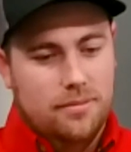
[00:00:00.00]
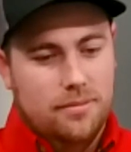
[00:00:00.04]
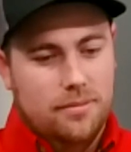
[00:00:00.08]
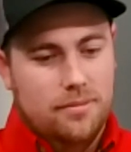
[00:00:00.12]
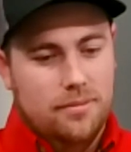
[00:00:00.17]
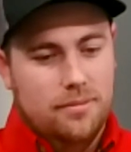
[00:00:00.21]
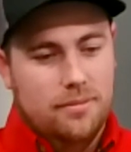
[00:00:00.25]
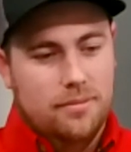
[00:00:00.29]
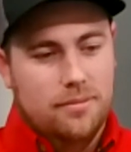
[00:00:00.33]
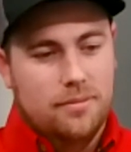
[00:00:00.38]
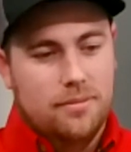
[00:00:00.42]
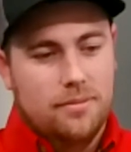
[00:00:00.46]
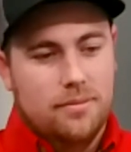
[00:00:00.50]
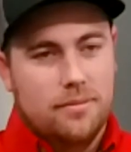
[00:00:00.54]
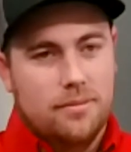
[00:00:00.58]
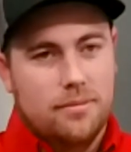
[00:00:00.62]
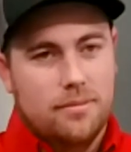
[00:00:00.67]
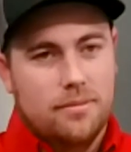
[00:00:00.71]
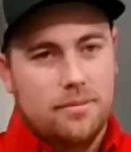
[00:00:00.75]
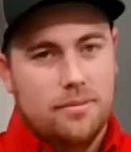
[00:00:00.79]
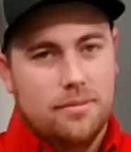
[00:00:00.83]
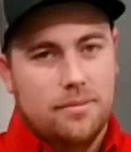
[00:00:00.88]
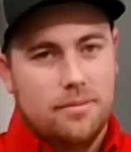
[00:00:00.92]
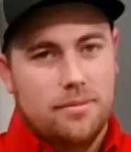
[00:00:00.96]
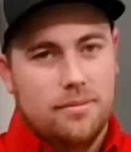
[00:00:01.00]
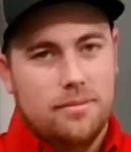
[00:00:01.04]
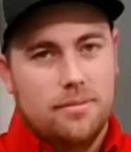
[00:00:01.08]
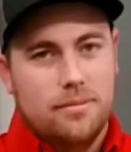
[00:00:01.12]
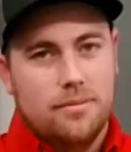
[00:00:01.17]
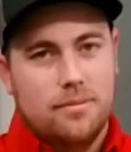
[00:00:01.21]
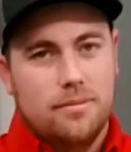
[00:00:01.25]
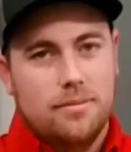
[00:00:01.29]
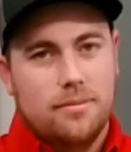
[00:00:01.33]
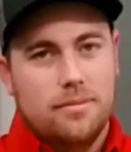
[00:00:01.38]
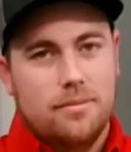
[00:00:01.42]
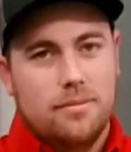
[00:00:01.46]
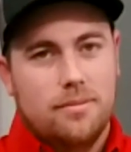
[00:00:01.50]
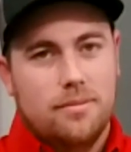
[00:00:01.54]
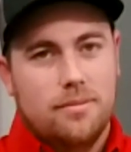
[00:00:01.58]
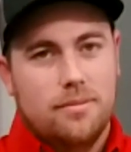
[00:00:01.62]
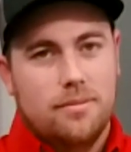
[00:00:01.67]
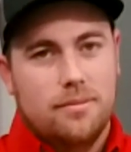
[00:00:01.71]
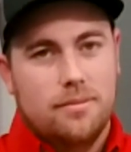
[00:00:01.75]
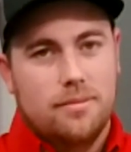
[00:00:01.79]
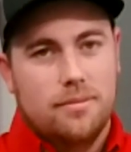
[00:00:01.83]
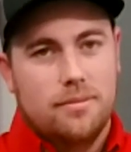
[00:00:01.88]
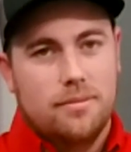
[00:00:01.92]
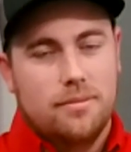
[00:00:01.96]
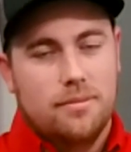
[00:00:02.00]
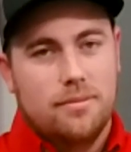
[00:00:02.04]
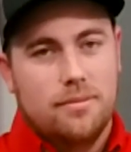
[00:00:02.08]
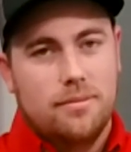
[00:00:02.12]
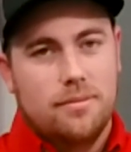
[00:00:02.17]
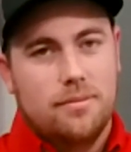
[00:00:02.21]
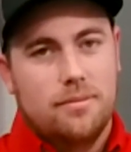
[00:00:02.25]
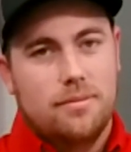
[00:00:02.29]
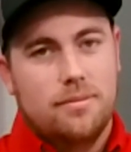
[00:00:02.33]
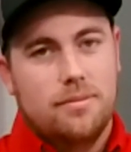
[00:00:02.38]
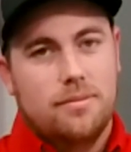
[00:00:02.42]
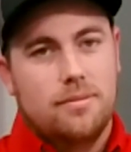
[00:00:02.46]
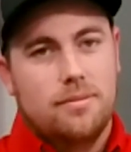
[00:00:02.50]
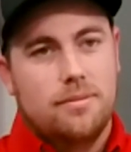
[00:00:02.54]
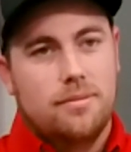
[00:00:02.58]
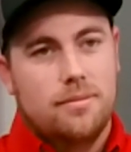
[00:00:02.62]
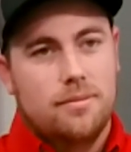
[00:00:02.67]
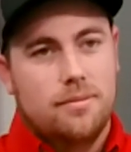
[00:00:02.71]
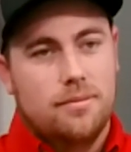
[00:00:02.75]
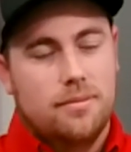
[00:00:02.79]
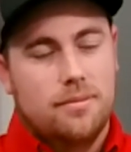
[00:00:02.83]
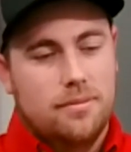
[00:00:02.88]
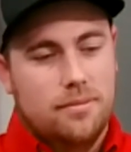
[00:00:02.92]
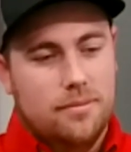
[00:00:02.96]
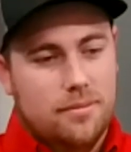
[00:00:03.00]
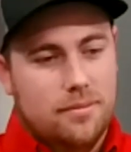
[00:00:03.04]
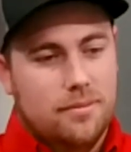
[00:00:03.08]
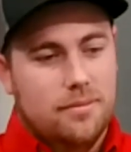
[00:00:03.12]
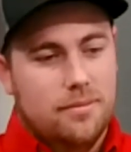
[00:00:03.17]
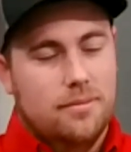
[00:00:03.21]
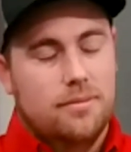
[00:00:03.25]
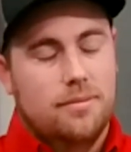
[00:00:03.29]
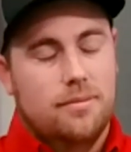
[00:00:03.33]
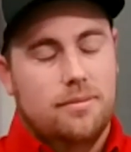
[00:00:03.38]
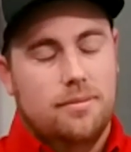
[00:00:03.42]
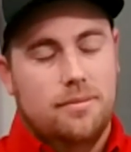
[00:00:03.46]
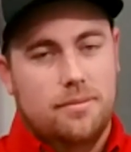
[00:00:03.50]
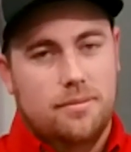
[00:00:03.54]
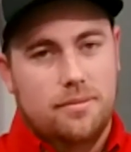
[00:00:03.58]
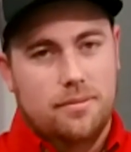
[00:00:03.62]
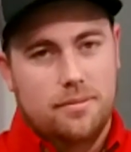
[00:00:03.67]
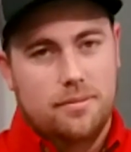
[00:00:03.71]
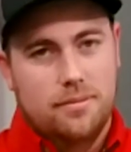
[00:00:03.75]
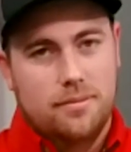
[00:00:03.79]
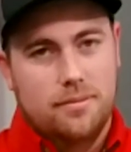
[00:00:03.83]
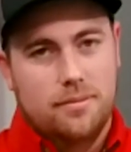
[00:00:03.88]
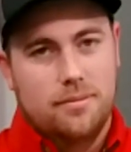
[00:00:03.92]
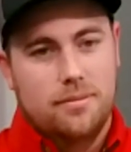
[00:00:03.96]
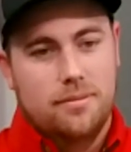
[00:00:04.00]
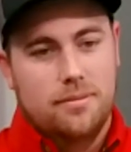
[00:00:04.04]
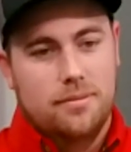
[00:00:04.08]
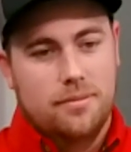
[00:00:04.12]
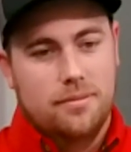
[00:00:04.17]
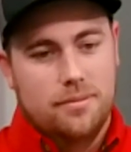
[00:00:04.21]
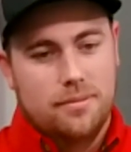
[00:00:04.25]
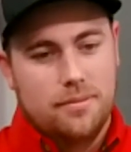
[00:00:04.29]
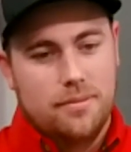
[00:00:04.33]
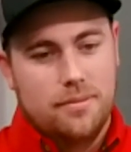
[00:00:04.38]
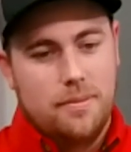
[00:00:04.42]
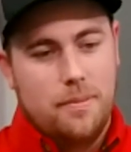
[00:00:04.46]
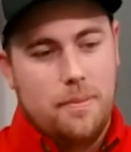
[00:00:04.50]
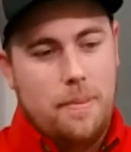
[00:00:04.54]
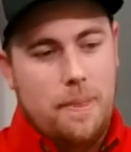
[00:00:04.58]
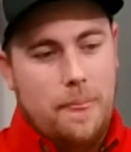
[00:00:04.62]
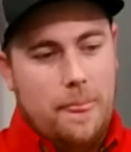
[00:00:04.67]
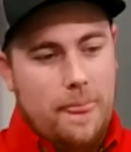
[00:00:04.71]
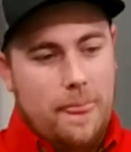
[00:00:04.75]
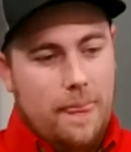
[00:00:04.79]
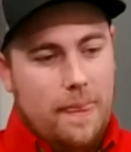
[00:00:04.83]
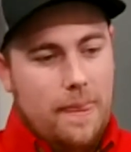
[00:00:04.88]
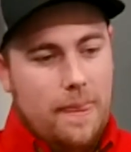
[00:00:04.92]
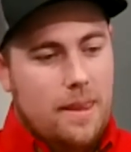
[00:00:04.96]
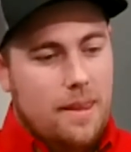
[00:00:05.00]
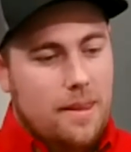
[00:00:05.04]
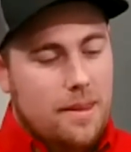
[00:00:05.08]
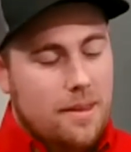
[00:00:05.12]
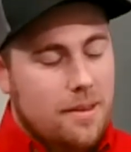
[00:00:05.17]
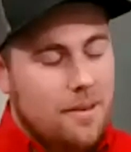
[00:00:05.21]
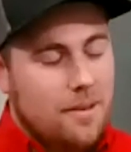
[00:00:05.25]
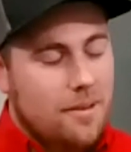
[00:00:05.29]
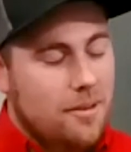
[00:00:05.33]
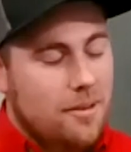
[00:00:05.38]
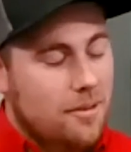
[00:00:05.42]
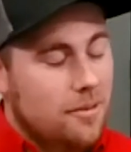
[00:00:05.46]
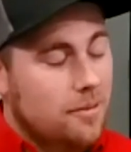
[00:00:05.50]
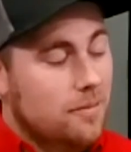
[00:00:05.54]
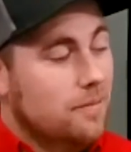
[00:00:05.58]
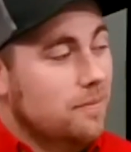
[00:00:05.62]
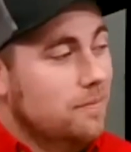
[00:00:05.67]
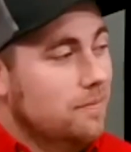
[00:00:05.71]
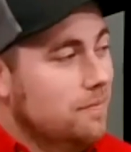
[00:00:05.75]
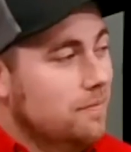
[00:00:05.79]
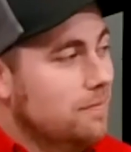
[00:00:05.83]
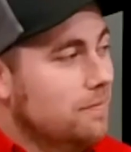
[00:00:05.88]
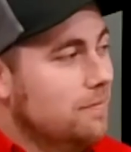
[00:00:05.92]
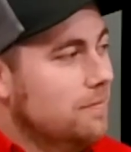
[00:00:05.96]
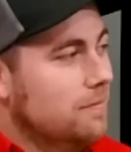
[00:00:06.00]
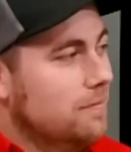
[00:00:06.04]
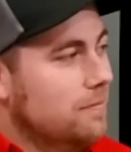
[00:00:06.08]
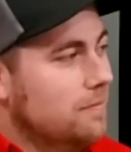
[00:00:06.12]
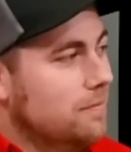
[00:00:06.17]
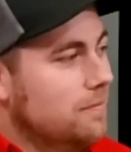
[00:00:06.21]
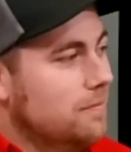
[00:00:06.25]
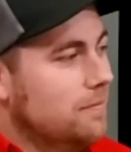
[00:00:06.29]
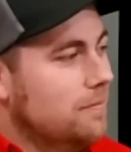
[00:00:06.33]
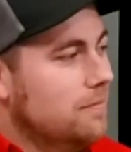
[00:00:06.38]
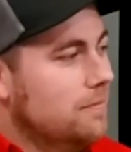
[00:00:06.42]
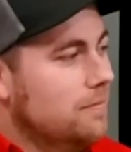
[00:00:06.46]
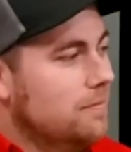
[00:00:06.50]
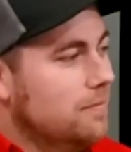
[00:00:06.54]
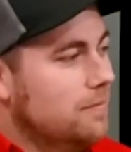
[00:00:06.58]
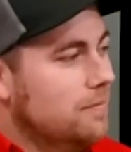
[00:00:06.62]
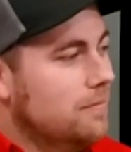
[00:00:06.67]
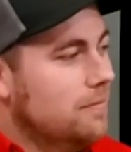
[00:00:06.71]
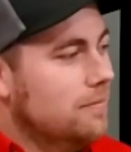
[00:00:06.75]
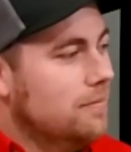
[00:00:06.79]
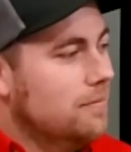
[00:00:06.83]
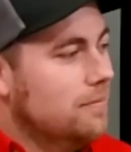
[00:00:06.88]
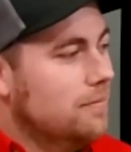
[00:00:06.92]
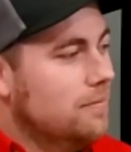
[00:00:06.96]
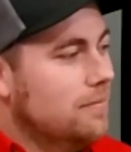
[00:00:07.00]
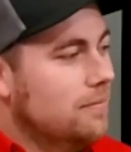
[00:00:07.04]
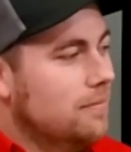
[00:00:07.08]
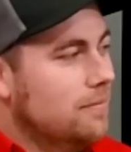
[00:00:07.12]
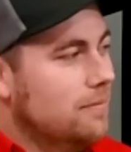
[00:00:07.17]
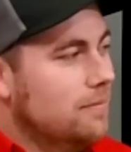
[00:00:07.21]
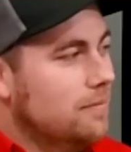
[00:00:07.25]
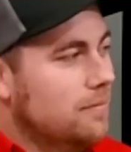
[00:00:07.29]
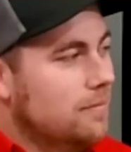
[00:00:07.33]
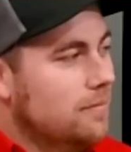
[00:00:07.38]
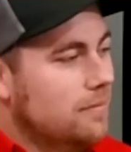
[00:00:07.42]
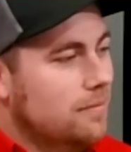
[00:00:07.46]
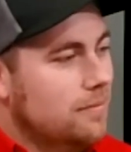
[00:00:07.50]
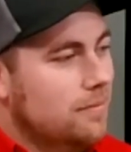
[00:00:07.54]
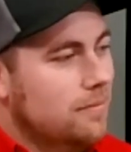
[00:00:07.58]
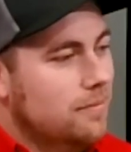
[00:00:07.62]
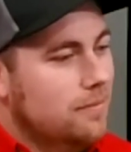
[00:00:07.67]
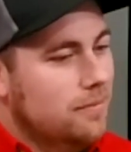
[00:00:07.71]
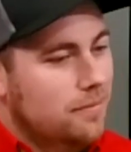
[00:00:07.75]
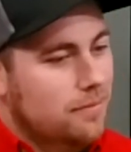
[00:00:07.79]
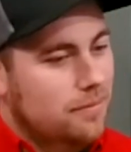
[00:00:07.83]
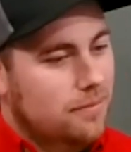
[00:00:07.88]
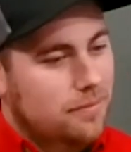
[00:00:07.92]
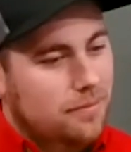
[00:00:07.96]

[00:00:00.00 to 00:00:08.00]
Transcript: (not speaking)